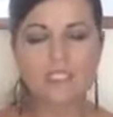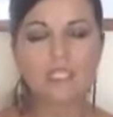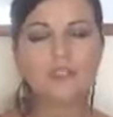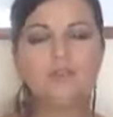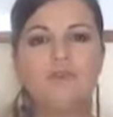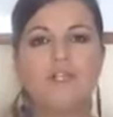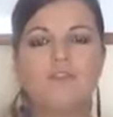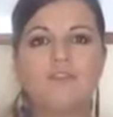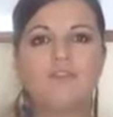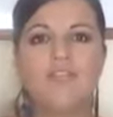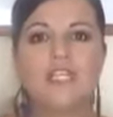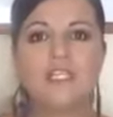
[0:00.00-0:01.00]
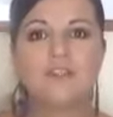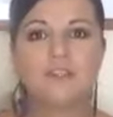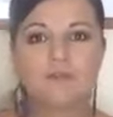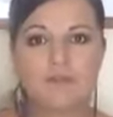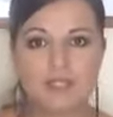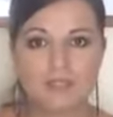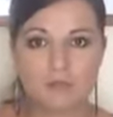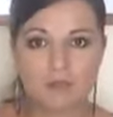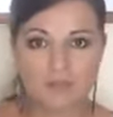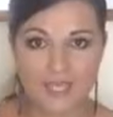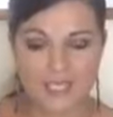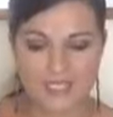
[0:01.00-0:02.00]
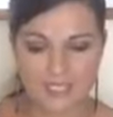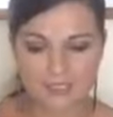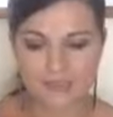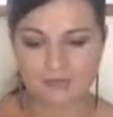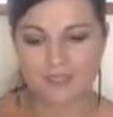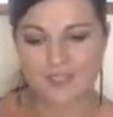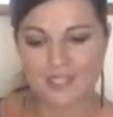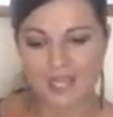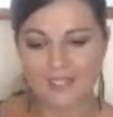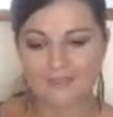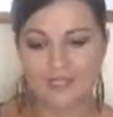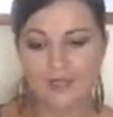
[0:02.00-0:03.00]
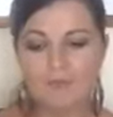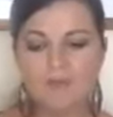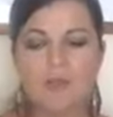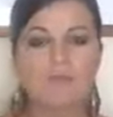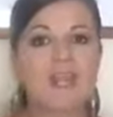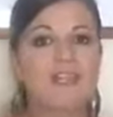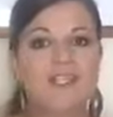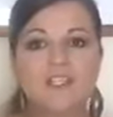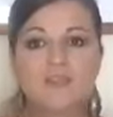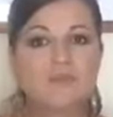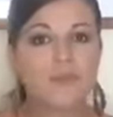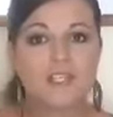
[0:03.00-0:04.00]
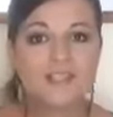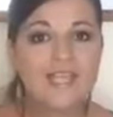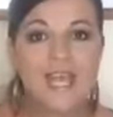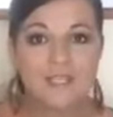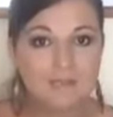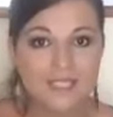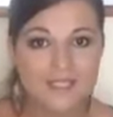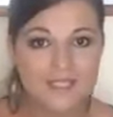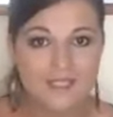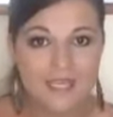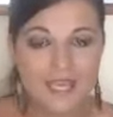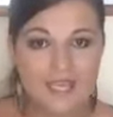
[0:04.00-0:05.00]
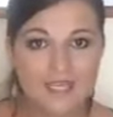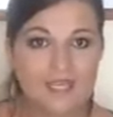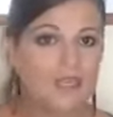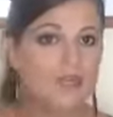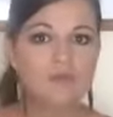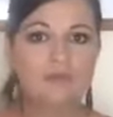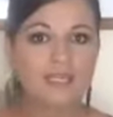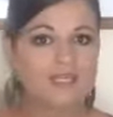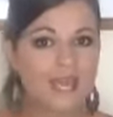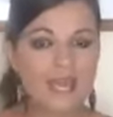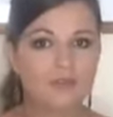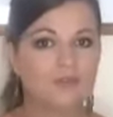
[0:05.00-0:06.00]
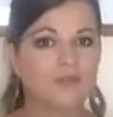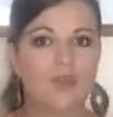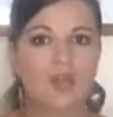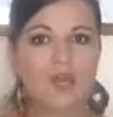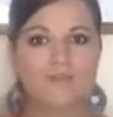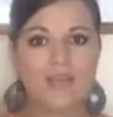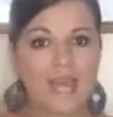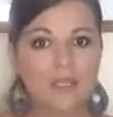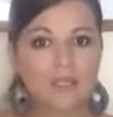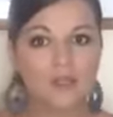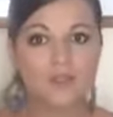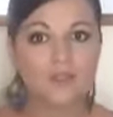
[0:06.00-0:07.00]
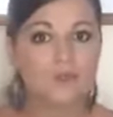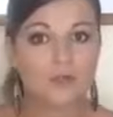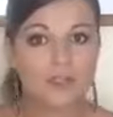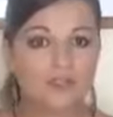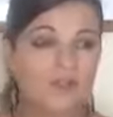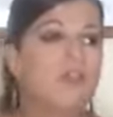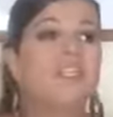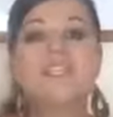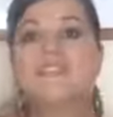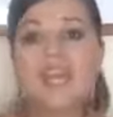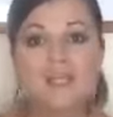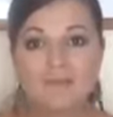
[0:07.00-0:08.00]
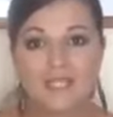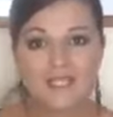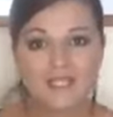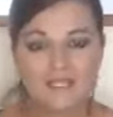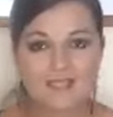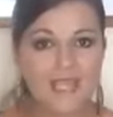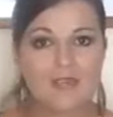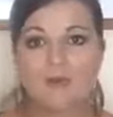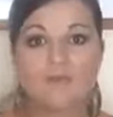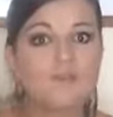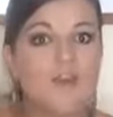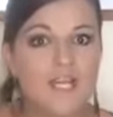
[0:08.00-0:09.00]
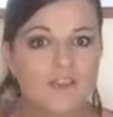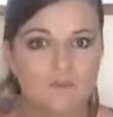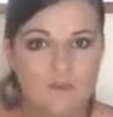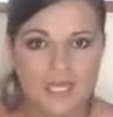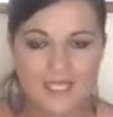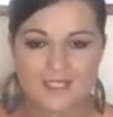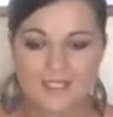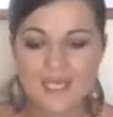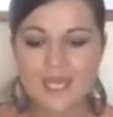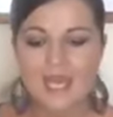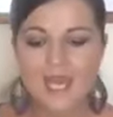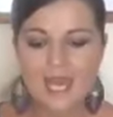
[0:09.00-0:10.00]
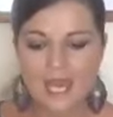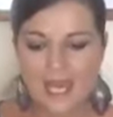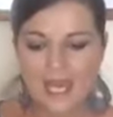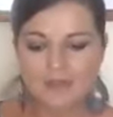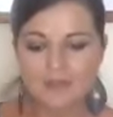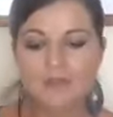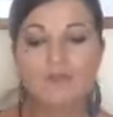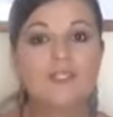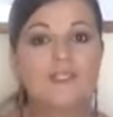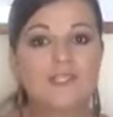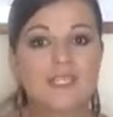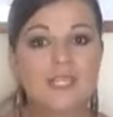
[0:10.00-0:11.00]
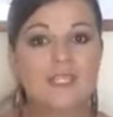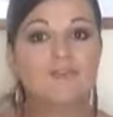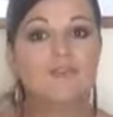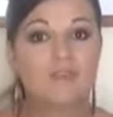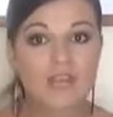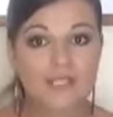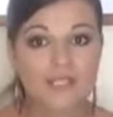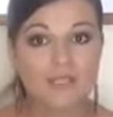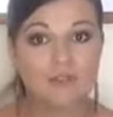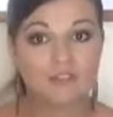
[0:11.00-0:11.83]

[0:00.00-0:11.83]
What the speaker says: you will feel the rhythm of English with that. Practice for 10 minutes a day read out dialogues for only 10 minutes a day or 5 minutes, and you will see drastical